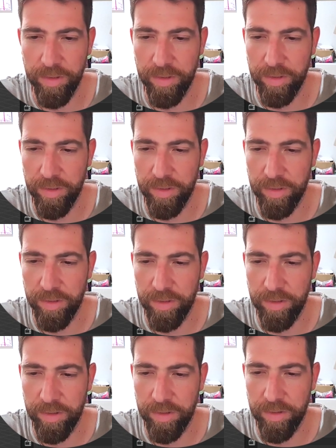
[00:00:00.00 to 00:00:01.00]

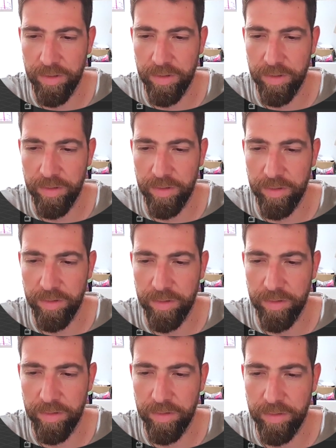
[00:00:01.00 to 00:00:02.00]

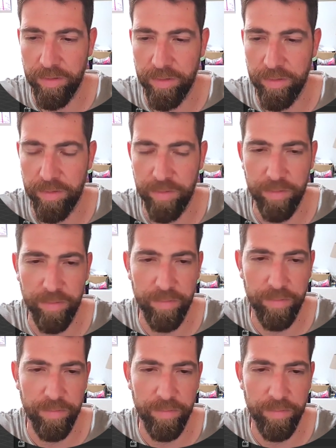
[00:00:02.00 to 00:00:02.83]
(no one is talking)